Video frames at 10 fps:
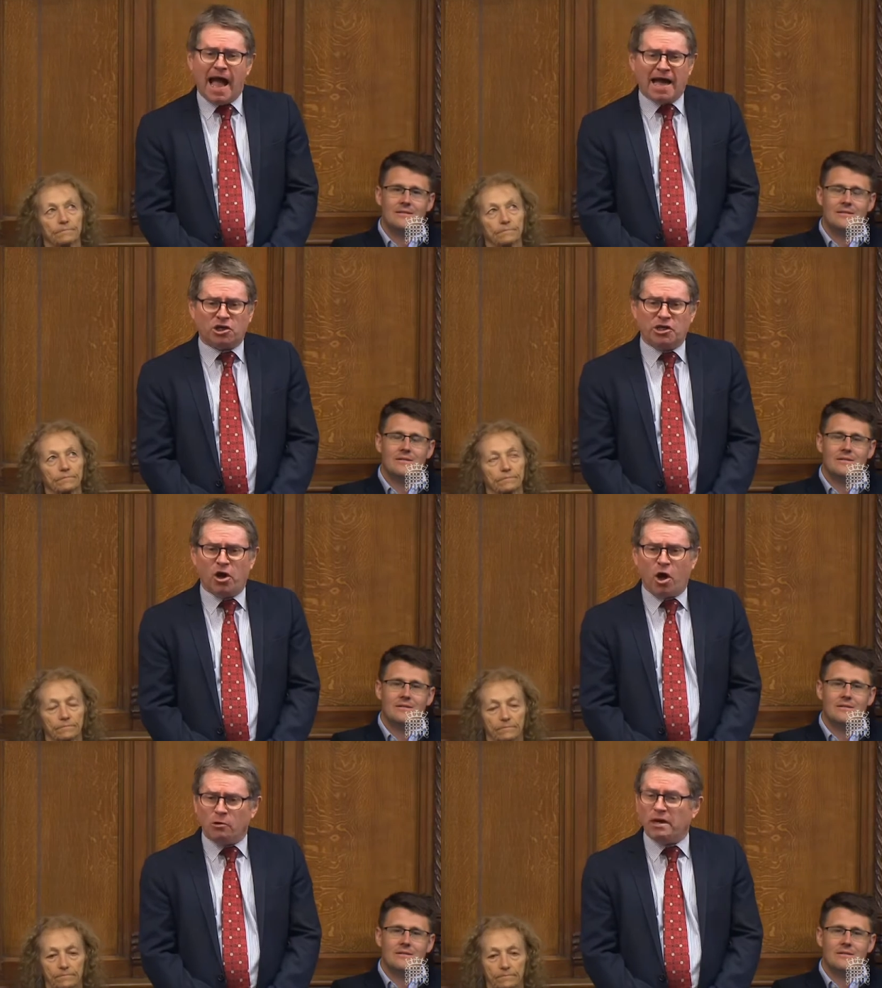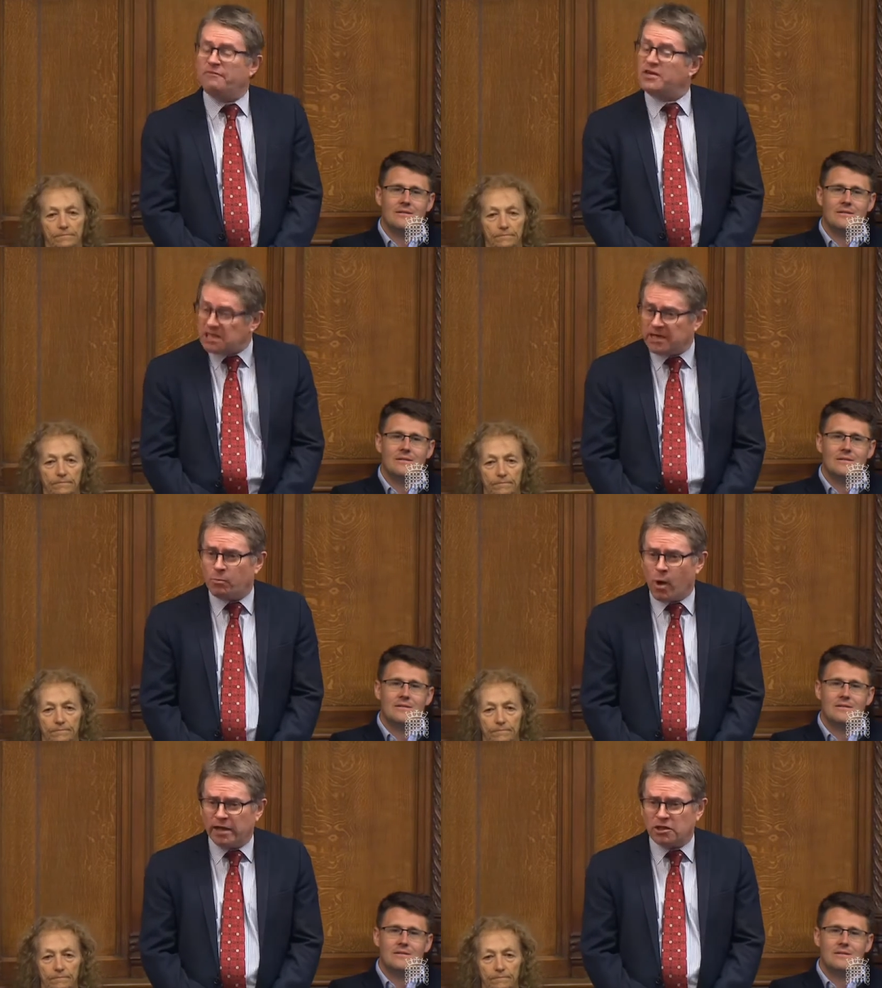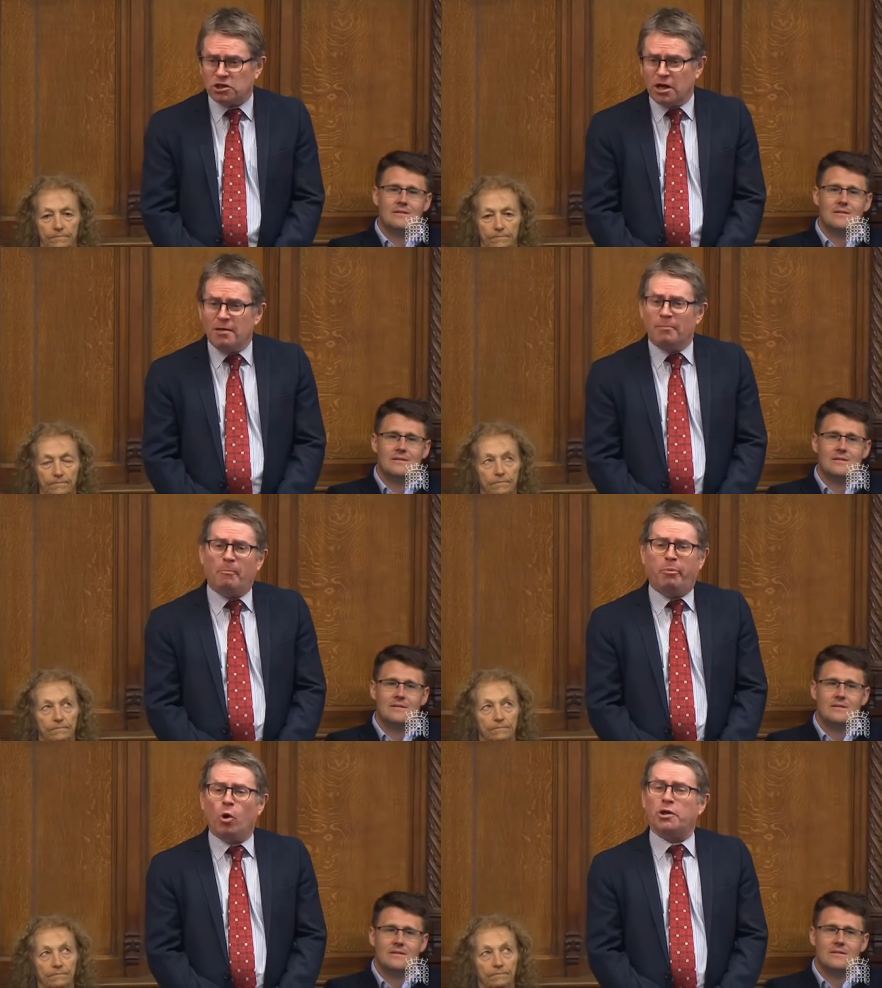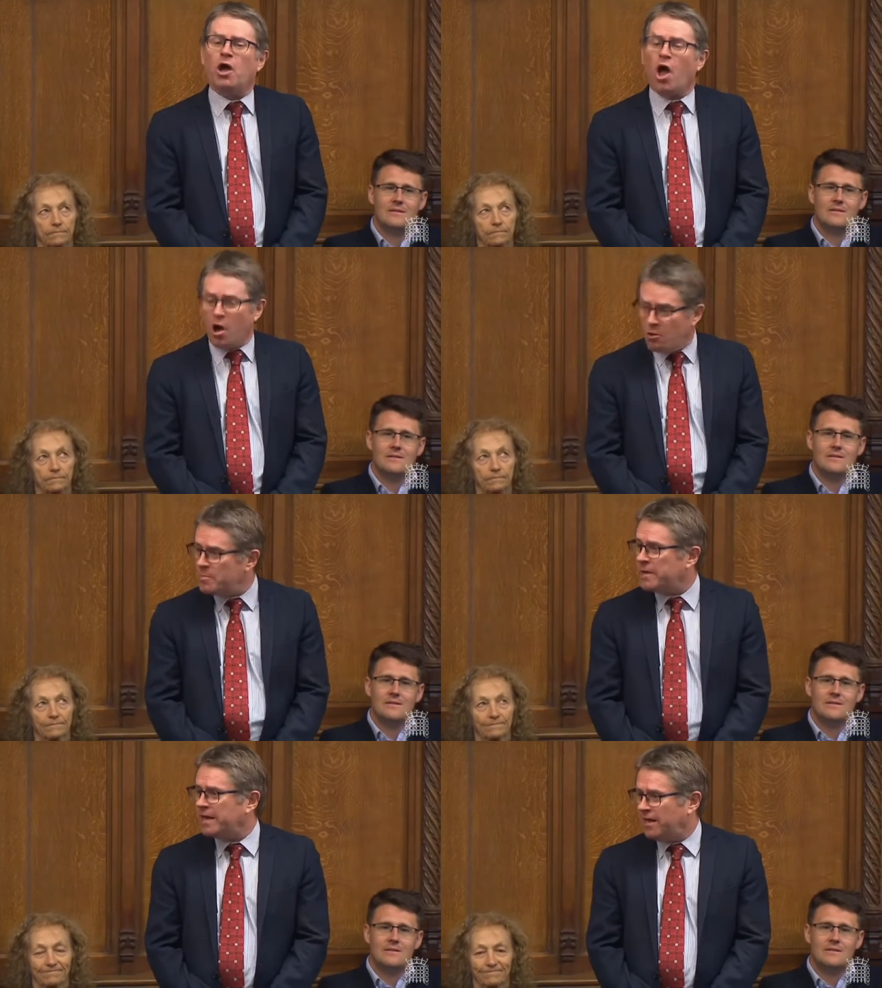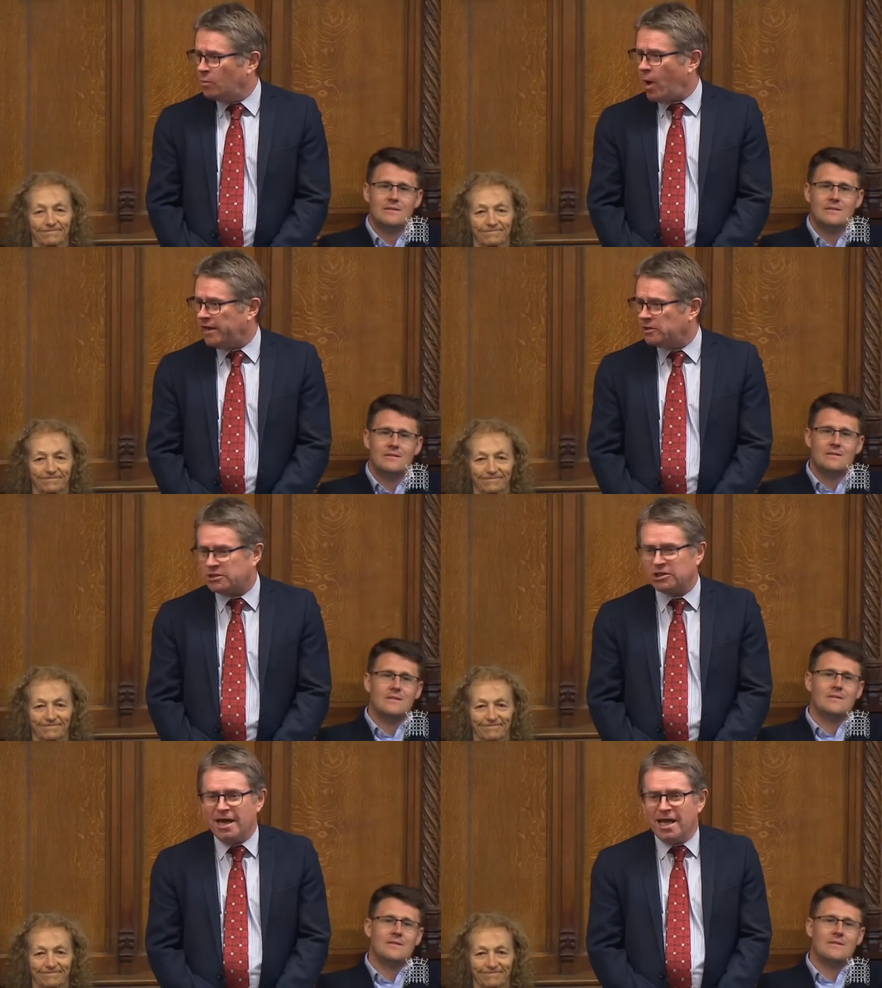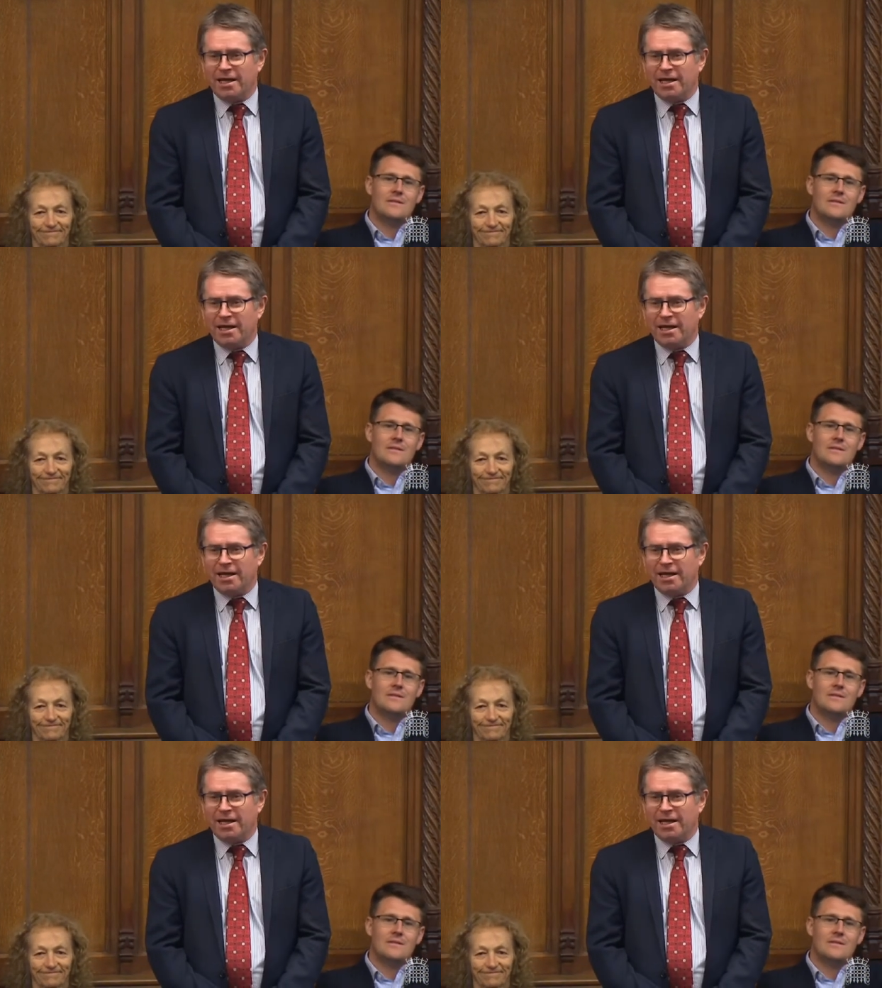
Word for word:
Speaker 1: actually not only visited Wales but bought a home in Wales.